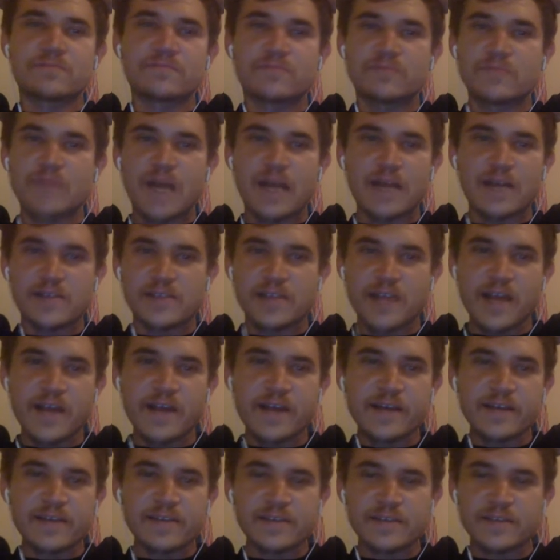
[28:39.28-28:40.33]
not
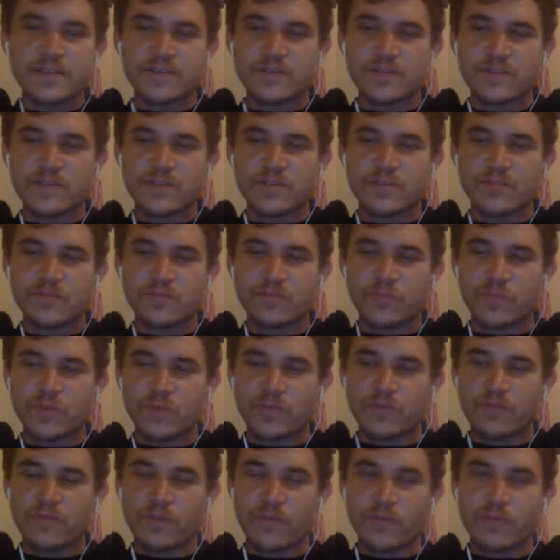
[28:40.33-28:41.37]
science. It's just
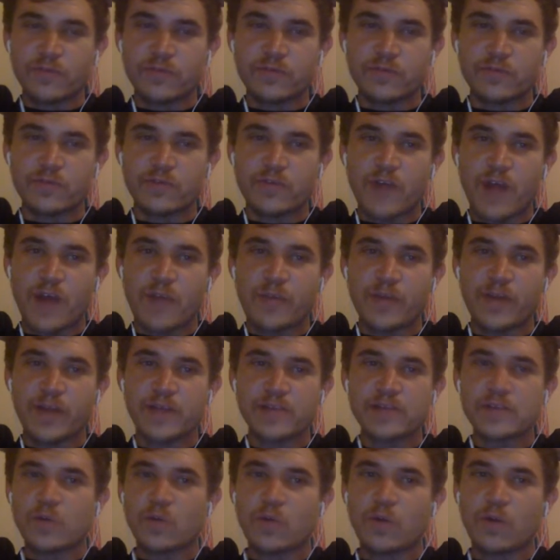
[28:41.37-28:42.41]
throwing crap
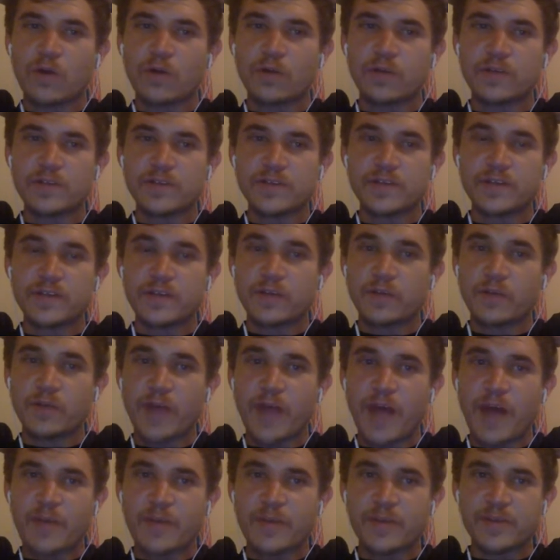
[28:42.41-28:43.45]
against the wall and seeing
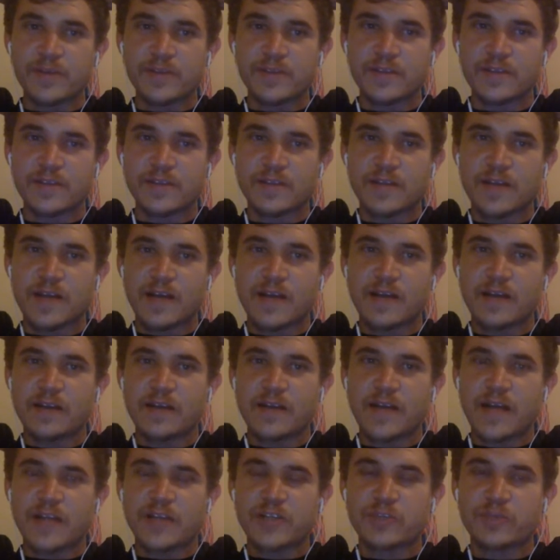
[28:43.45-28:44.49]
what happens. It's not
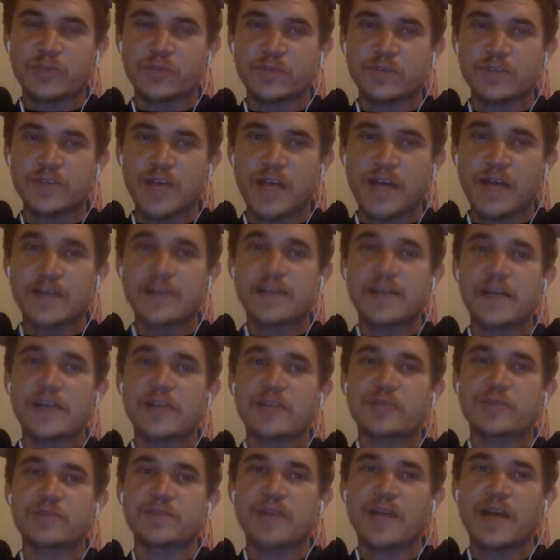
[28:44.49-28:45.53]
actual science.
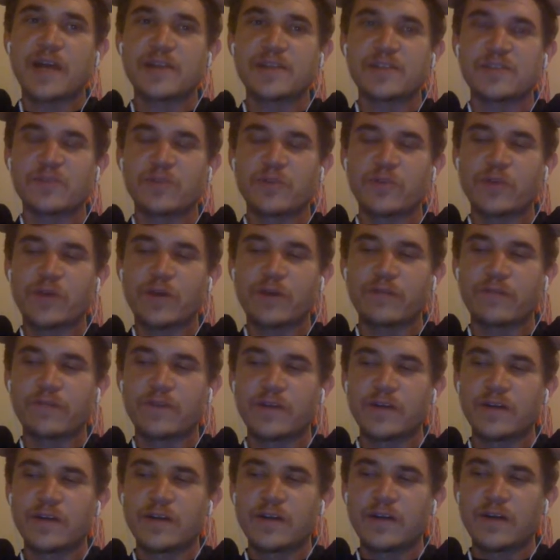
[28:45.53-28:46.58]
Actual science is when you have
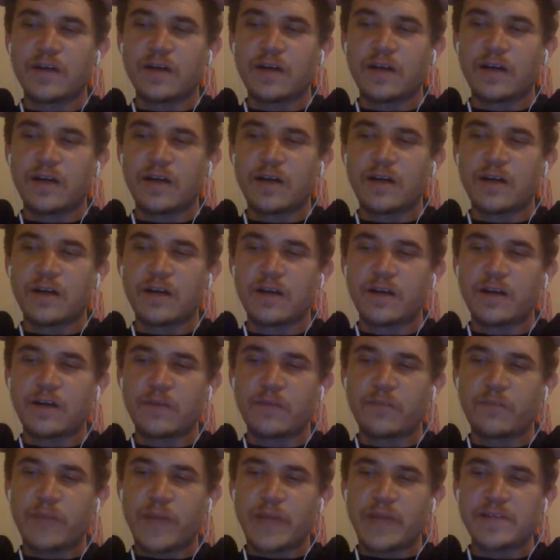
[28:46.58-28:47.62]

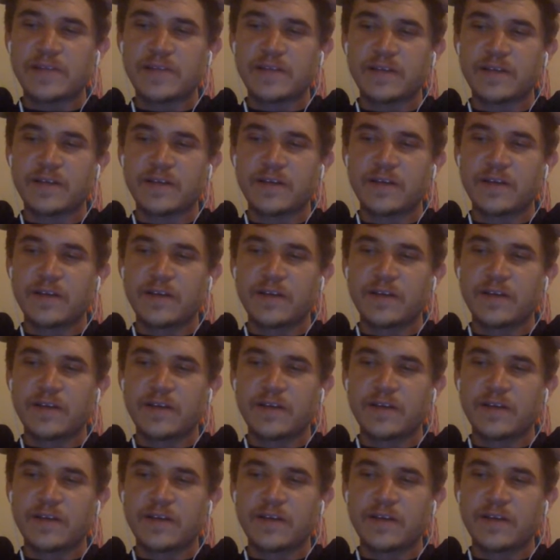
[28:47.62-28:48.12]
a basic